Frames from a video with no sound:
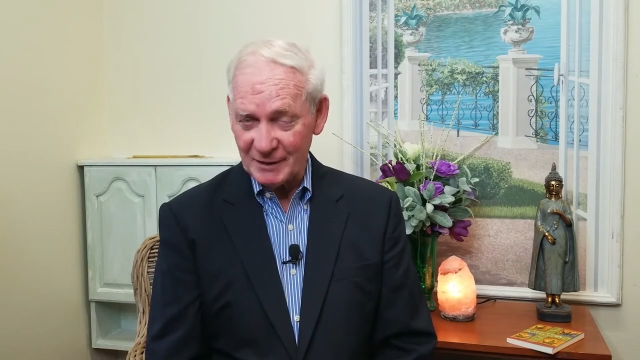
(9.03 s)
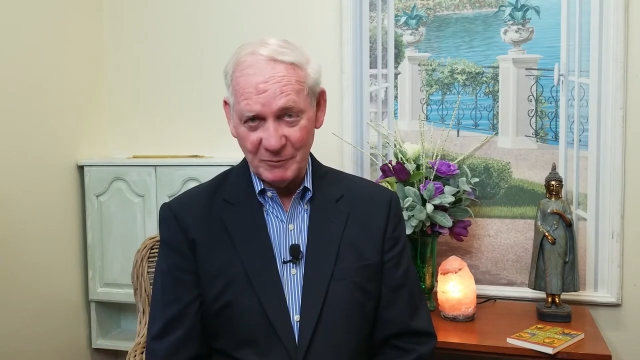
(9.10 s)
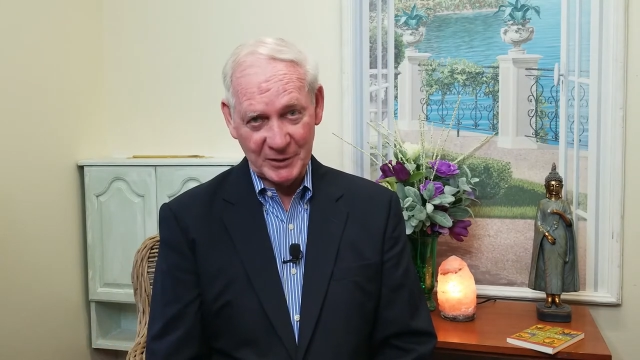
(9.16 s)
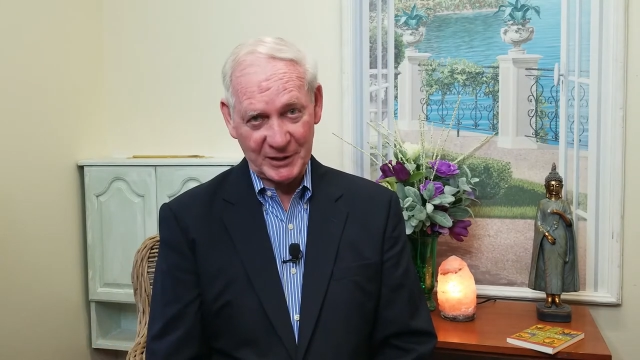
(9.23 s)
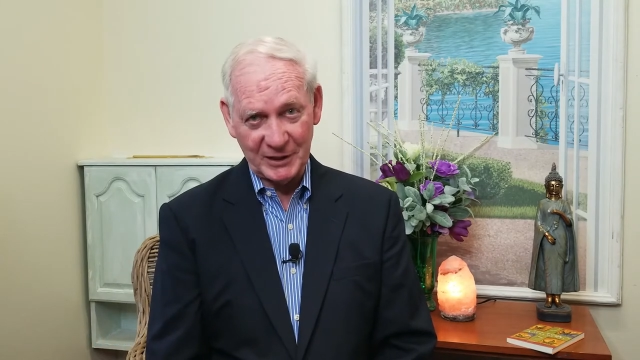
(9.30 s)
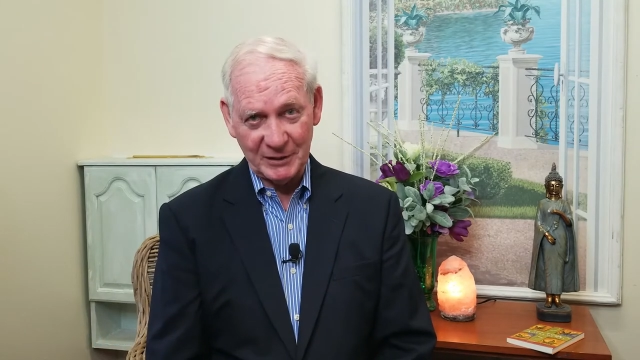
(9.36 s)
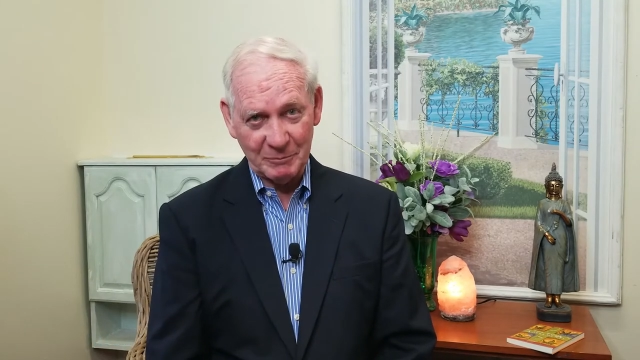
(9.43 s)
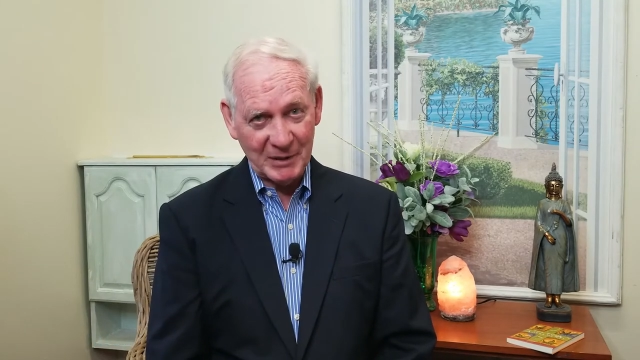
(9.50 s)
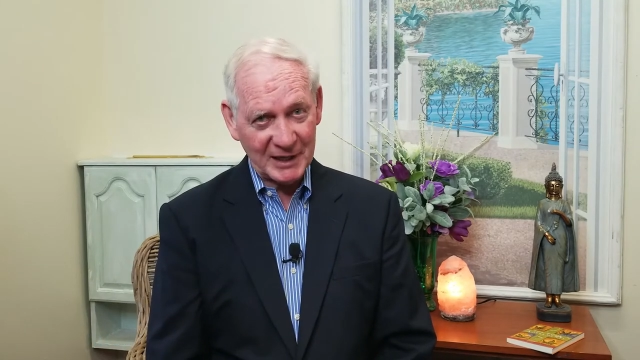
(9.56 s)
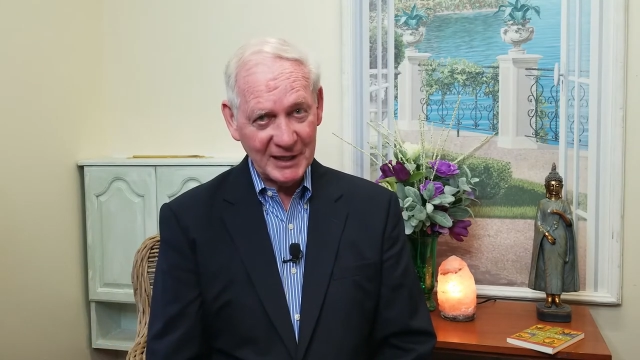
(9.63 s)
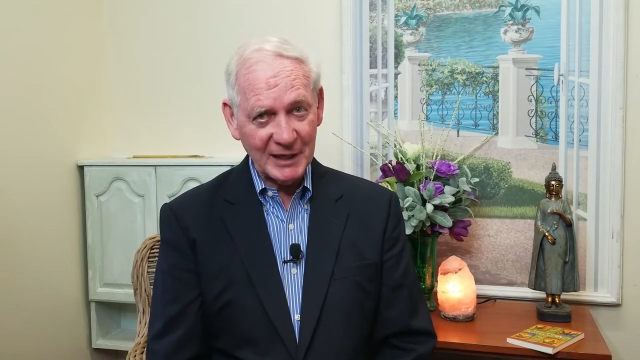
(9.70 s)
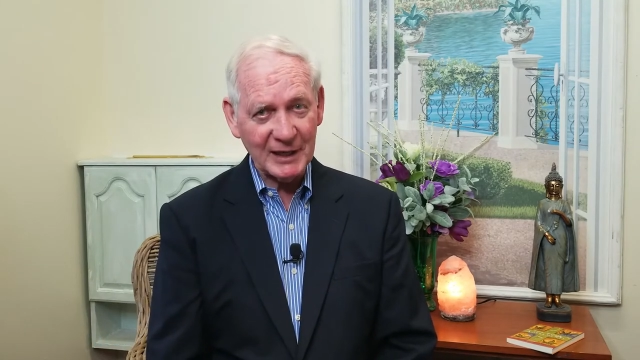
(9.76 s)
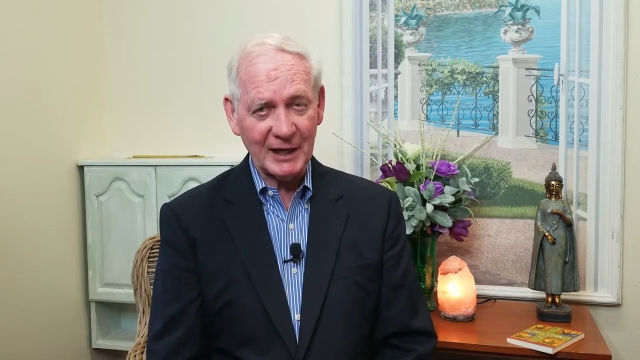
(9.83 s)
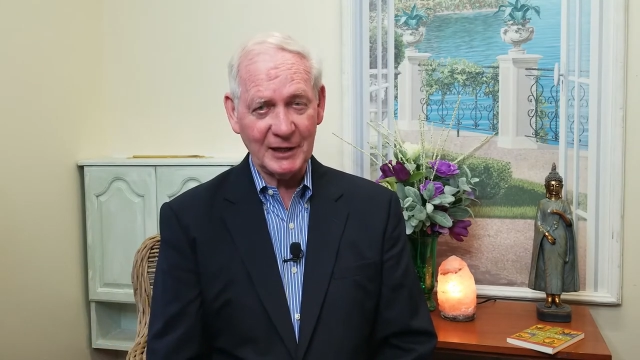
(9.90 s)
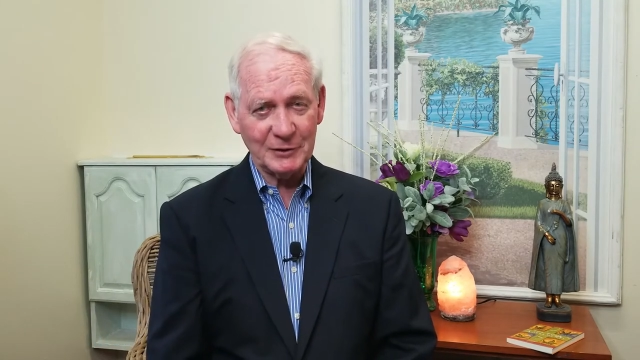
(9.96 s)
we're going to
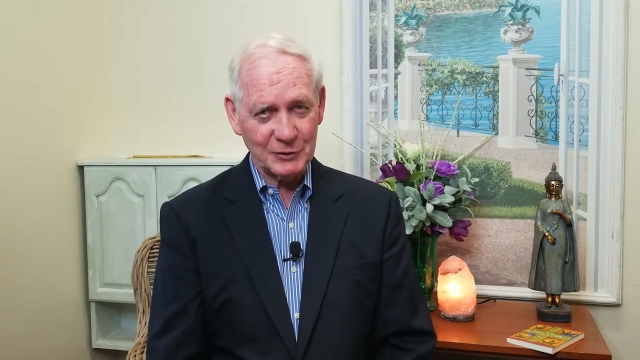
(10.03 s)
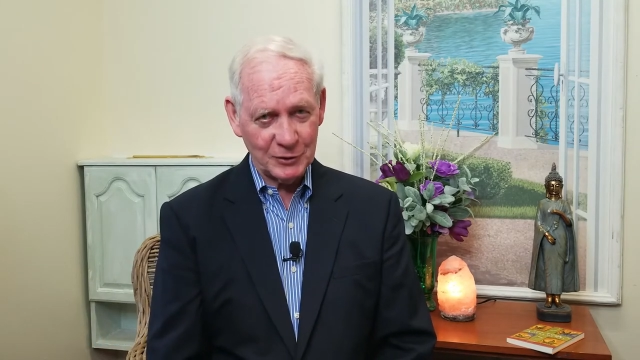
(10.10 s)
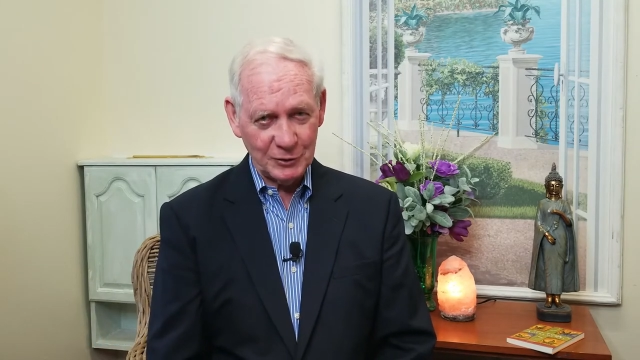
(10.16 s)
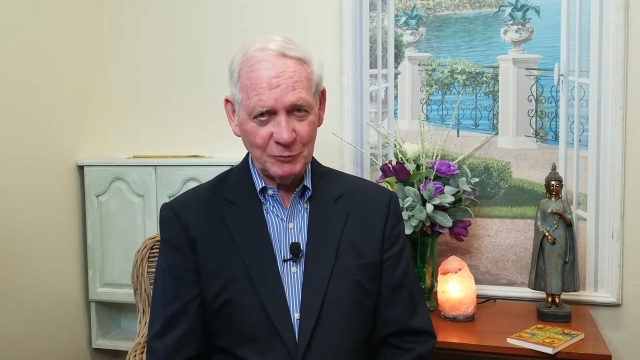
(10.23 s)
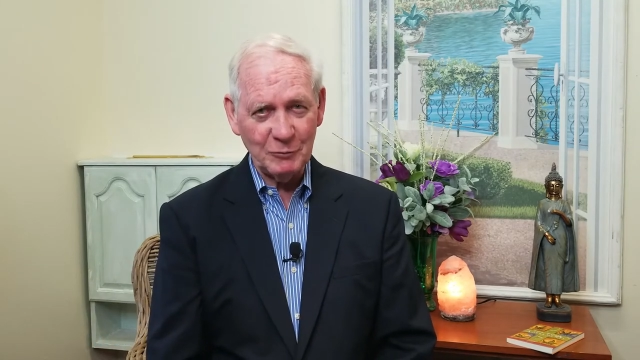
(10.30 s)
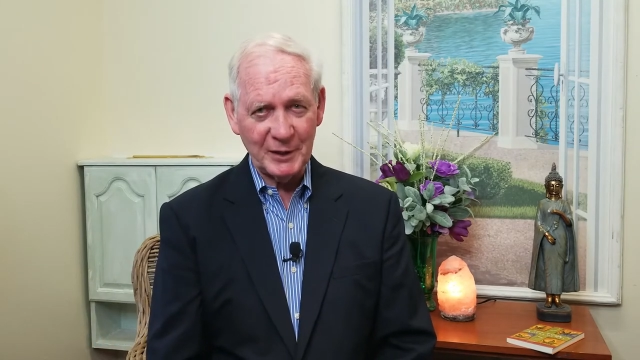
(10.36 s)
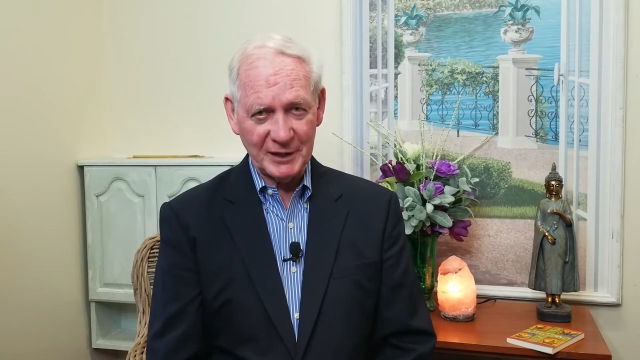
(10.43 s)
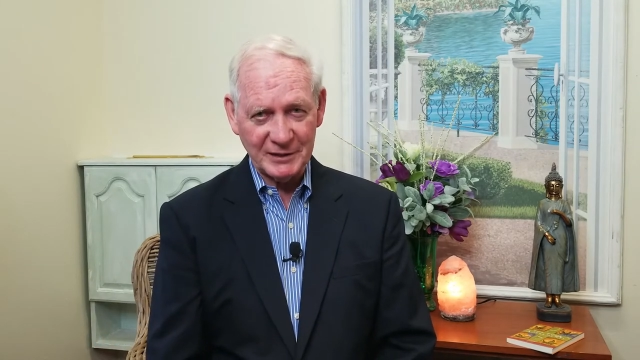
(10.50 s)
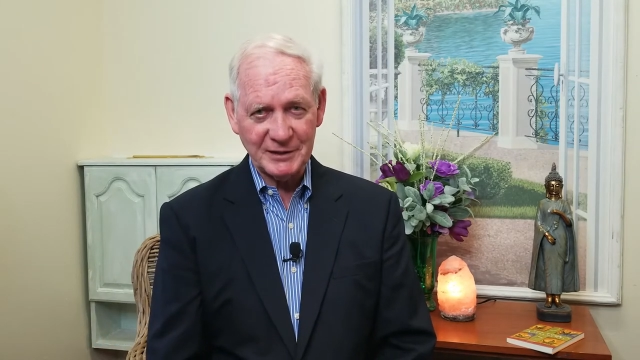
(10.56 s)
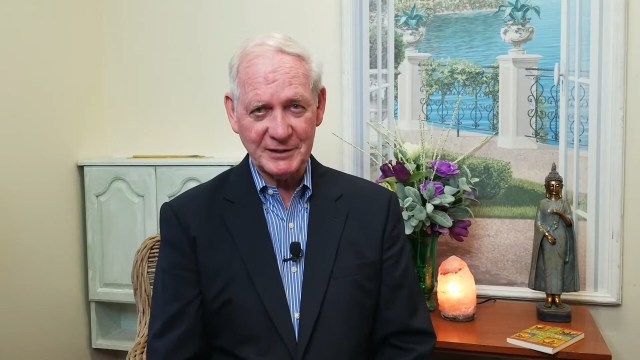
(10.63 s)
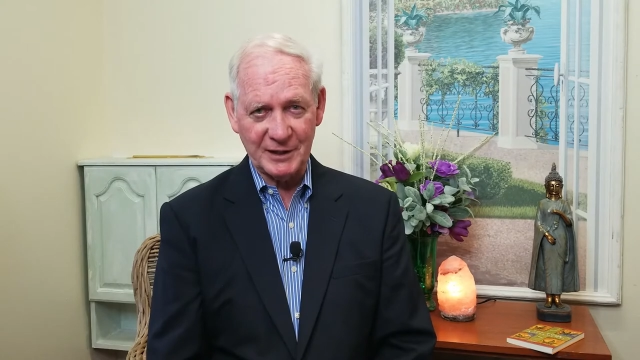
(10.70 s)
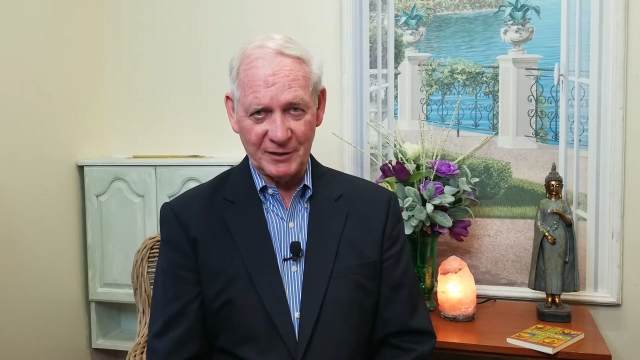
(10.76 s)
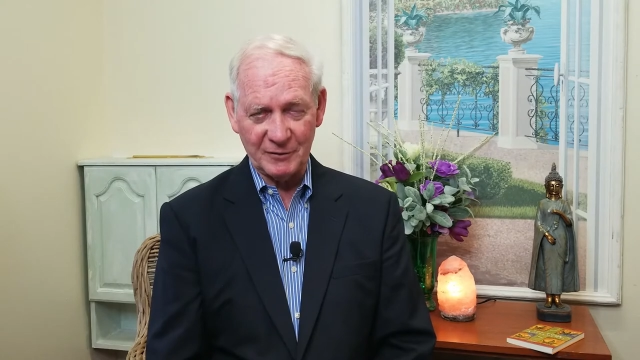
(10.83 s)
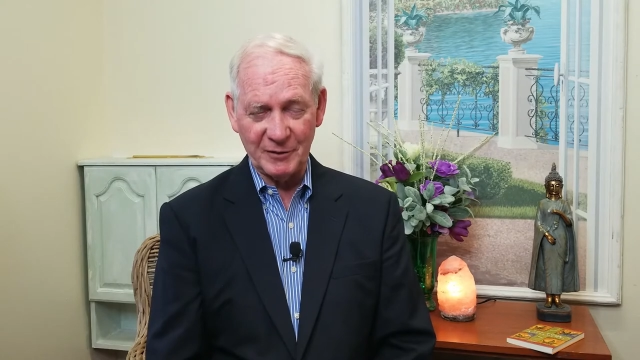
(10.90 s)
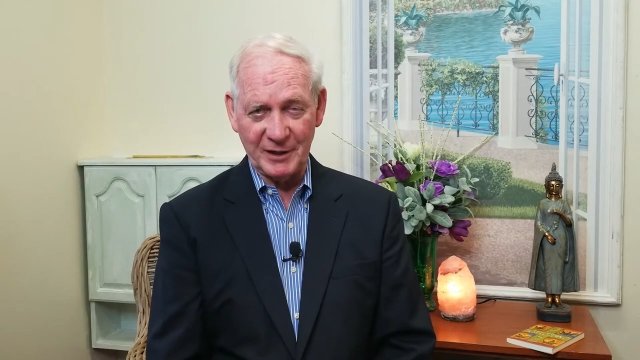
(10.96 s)
begin a two week
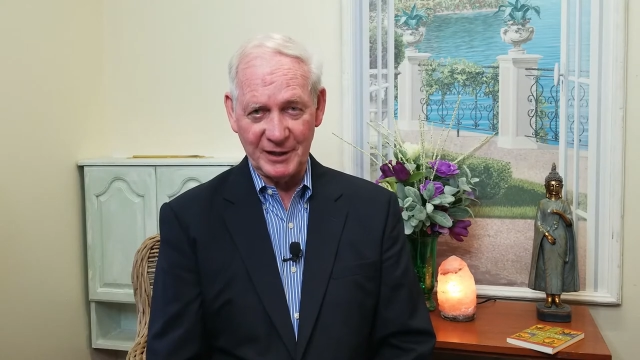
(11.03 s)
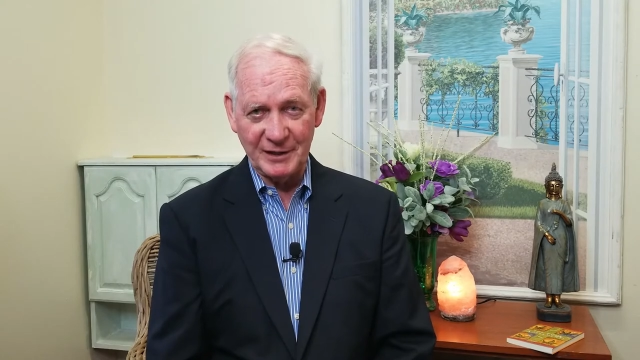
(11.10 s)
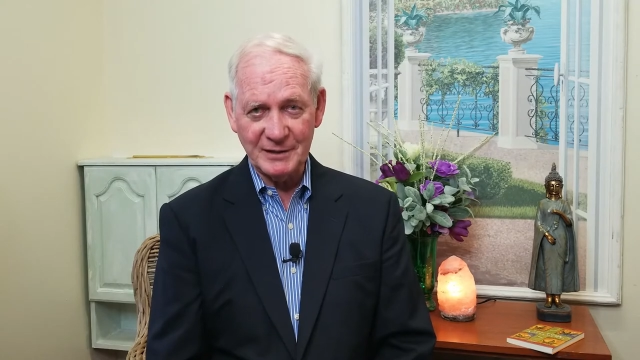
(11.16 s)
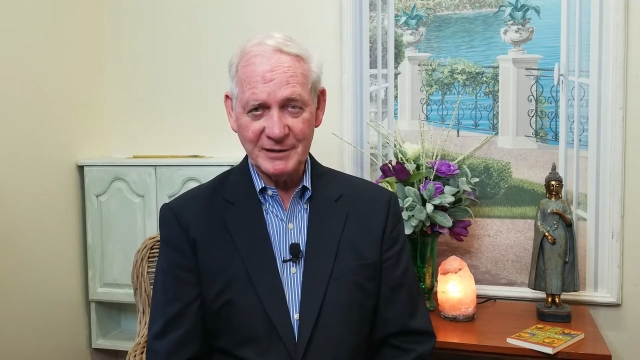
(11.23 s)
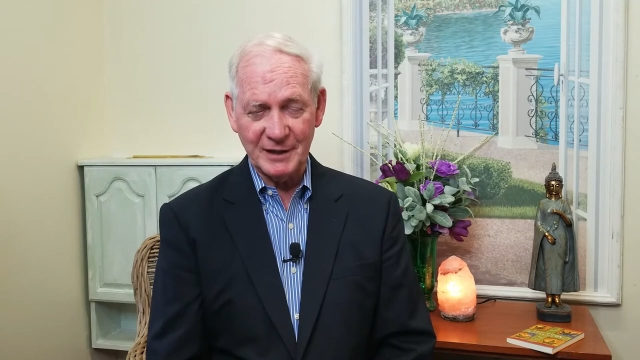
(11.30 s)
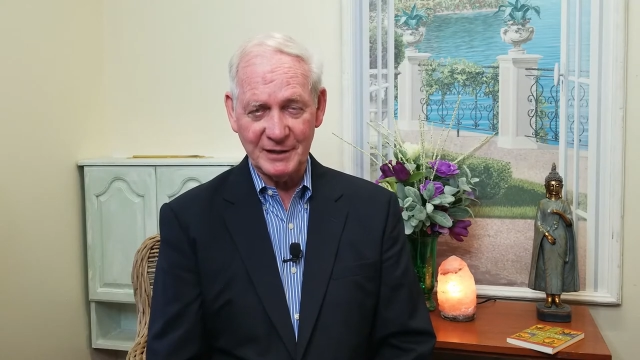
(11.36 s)
series